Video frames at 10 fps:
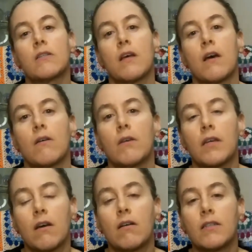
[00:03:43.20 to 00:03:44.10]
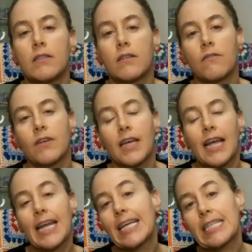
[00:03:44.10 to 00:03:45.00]
So it kind of
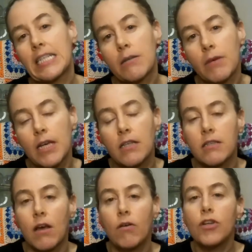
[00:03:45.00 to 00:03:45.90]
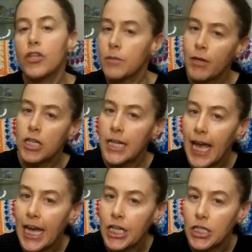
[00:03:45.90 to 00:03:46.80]
clings to me, so only on special
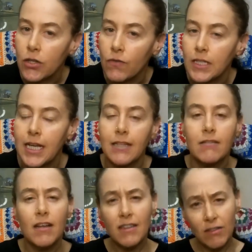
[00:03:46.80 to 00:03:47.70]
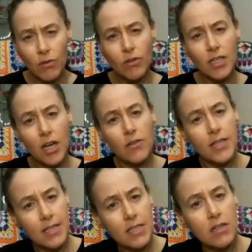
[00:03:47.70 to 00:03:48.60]
occasions, obviously. And I thought, you know,
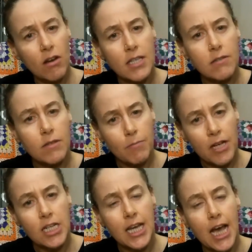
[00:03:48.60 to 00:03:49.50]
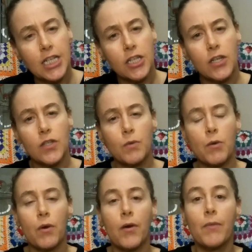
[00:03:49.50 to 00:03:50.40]
this is a nice special occasion because we
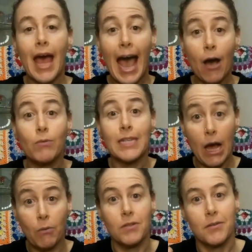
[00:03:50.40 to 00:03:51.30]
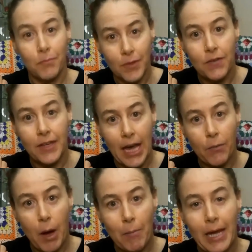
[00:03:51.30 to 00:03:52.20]
were out, if you
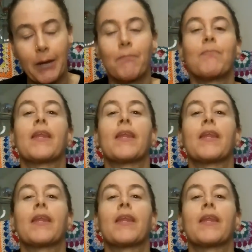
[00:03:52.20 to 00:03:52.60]
get what I mean.